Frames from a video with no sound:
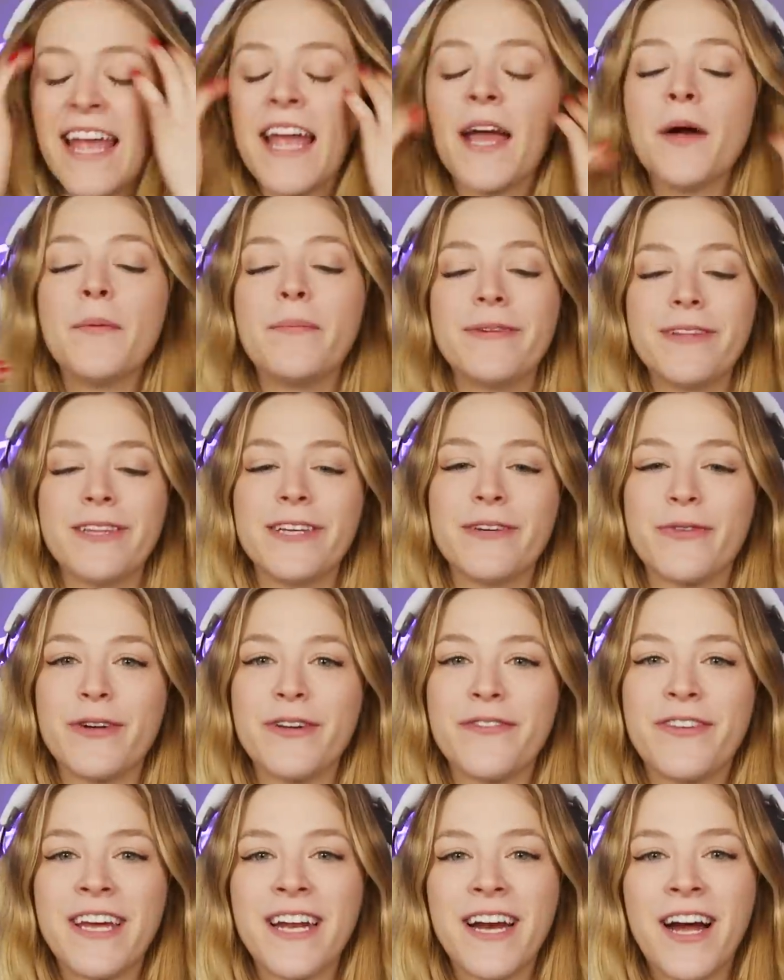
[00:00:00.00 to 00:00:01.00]
can't believe we've
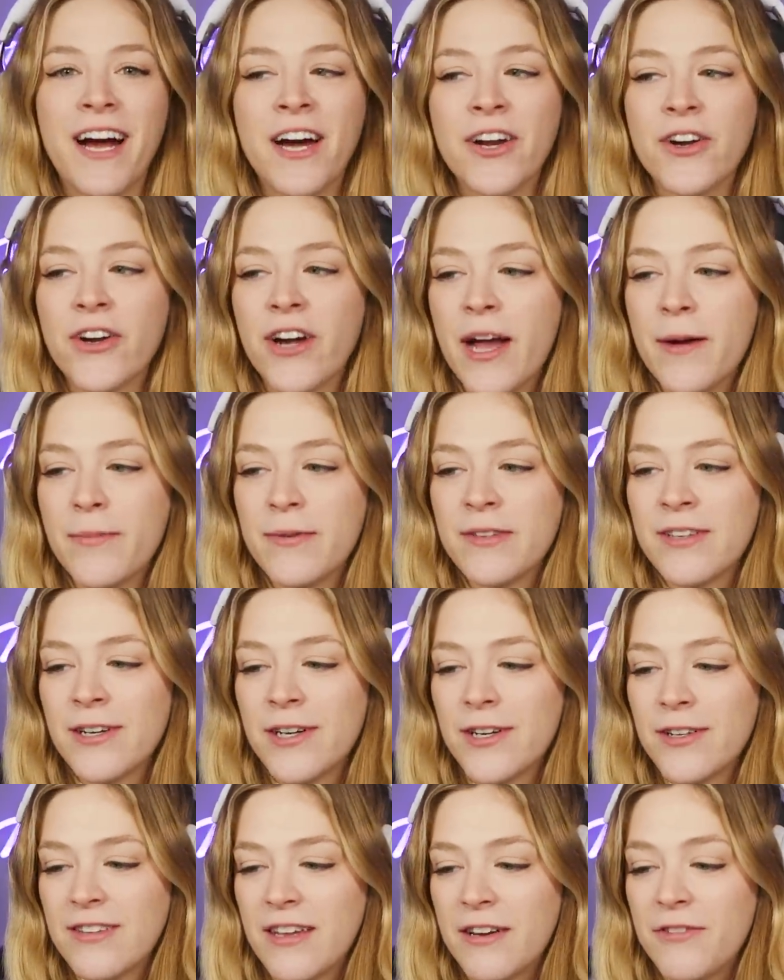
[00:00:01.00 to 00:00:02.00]
hit 100
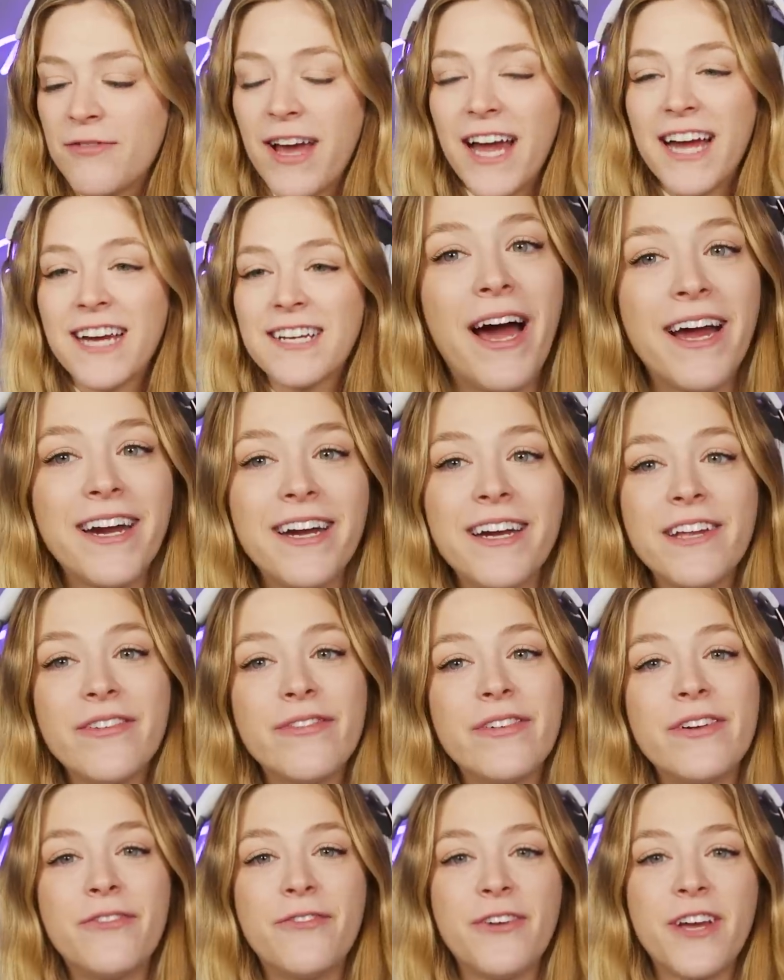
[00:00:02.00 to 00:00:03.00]
episodes. In fact, I didn't
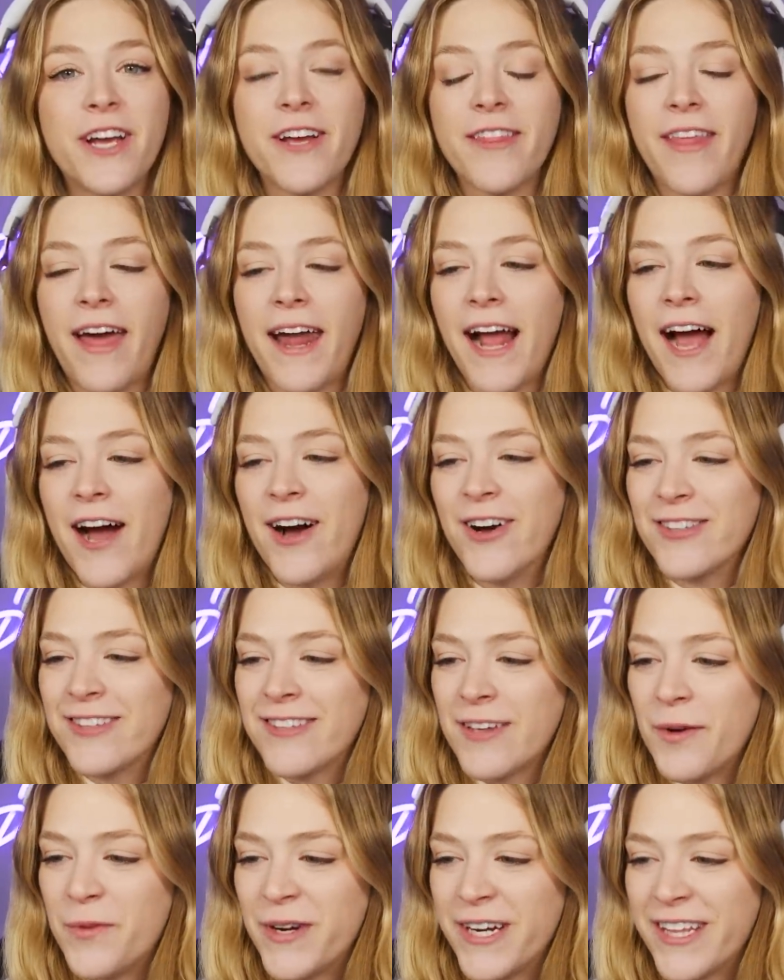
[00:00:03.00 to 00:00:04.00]
even figure that out.
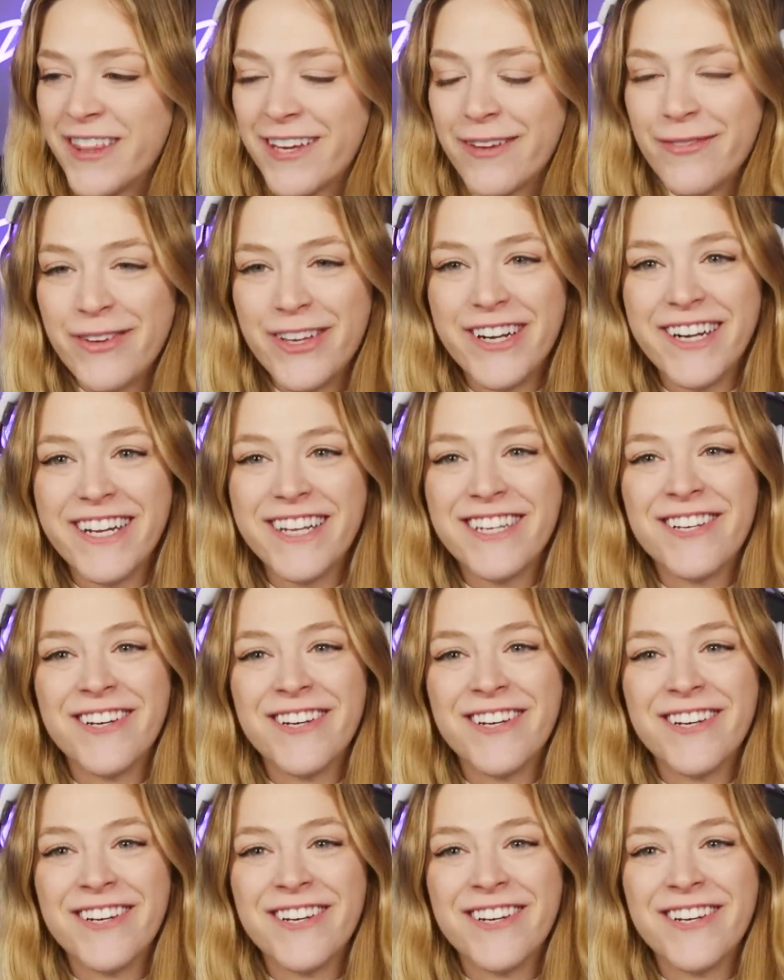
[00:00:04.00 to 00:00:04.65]
Someone in the community